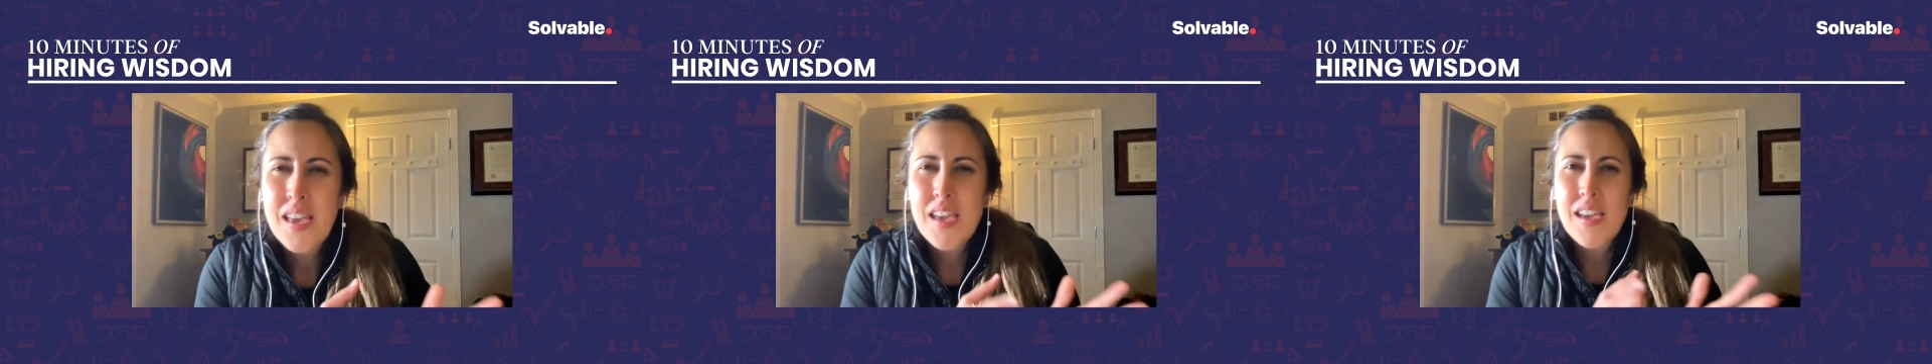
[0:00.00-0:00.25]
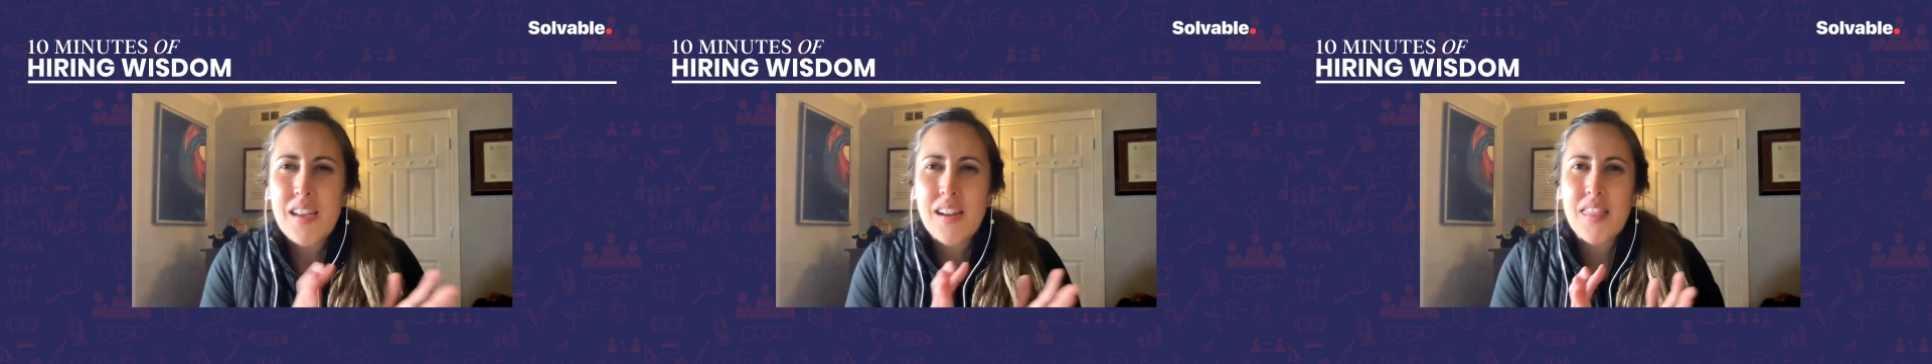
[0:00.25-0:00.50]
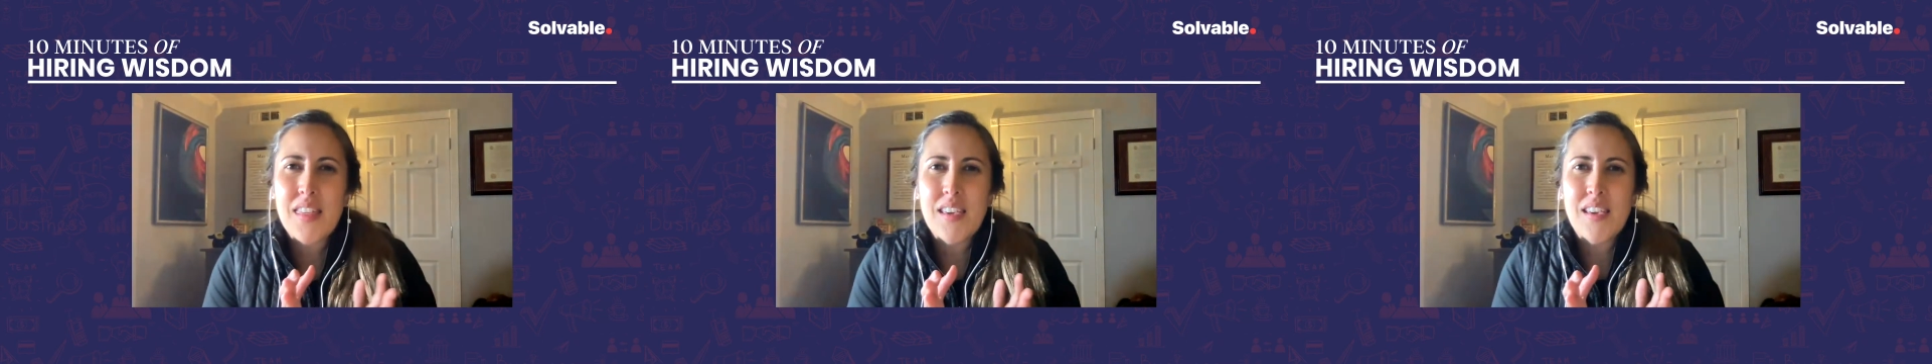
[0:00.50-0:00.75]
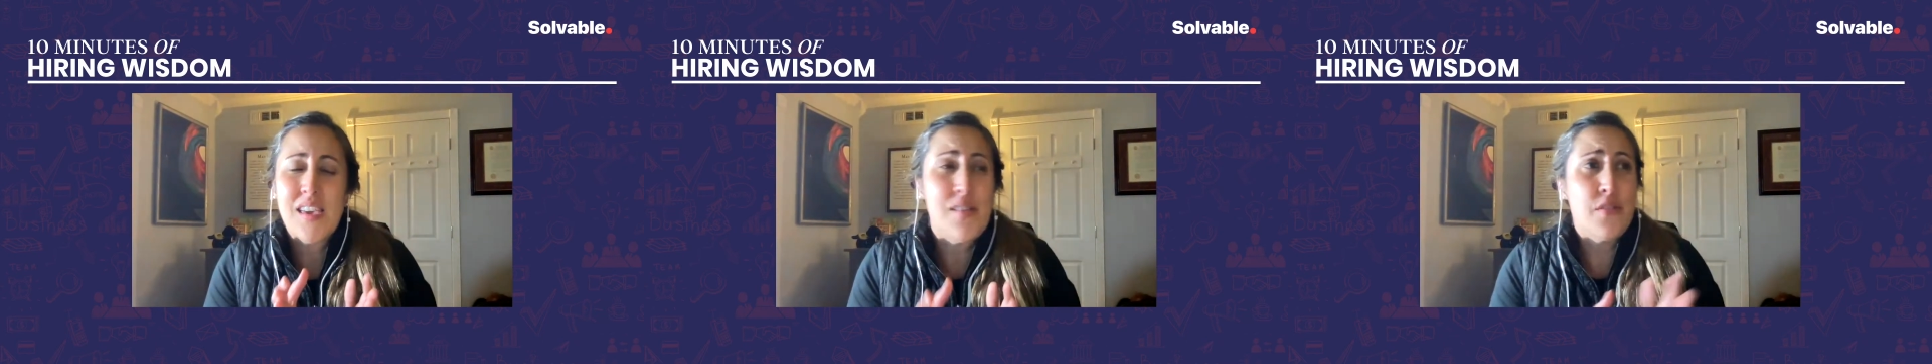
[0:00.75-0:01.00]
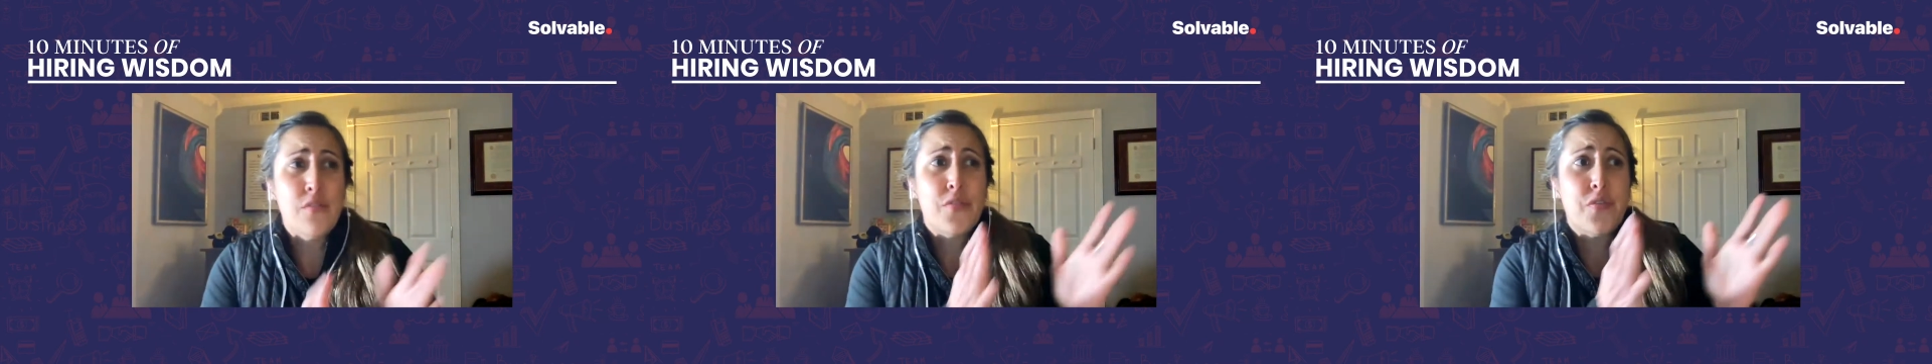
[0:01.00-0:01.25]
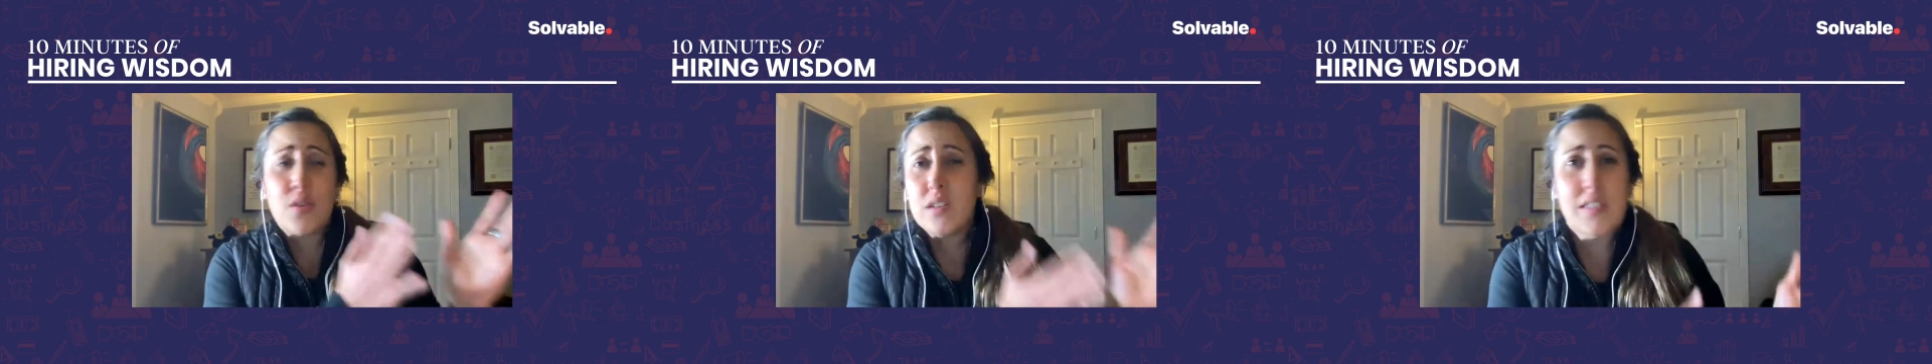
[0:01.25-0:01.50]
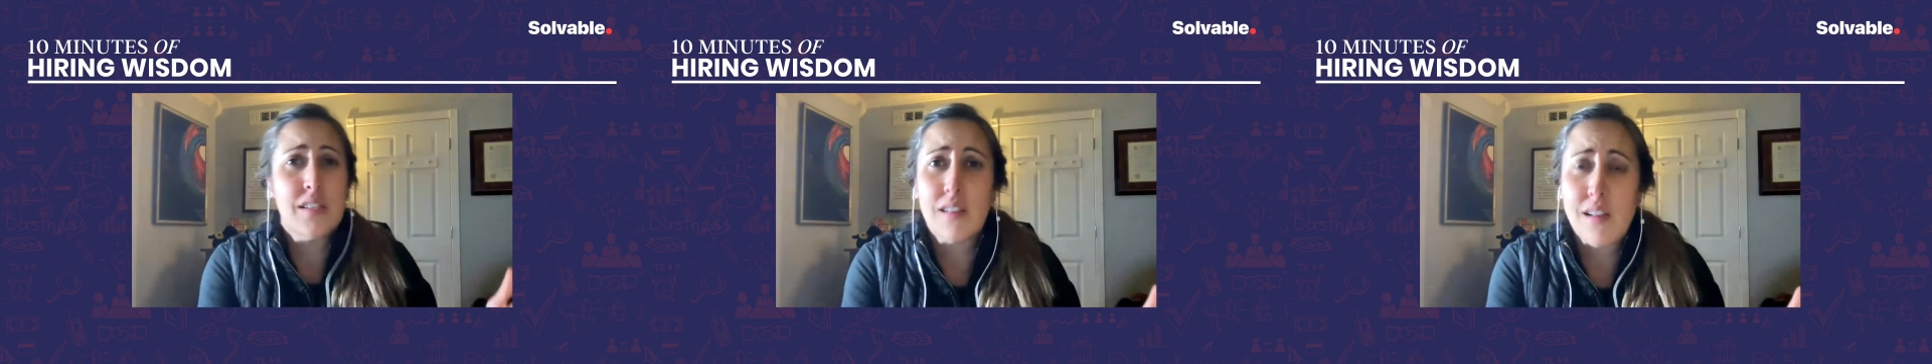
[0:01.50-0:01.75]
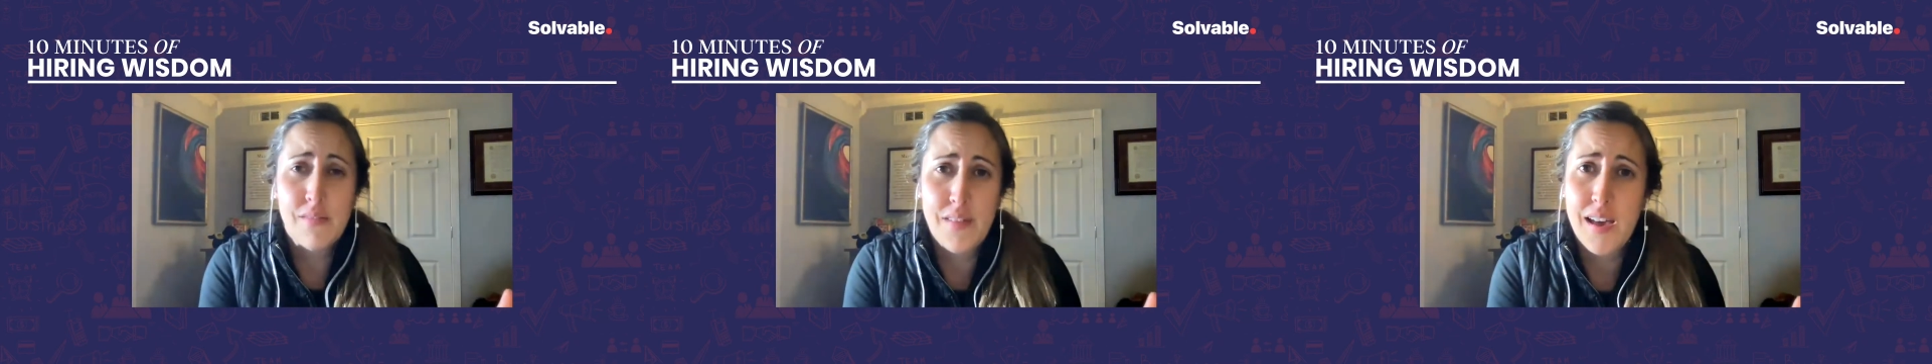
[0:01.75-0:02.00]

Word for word: and i think even for silicon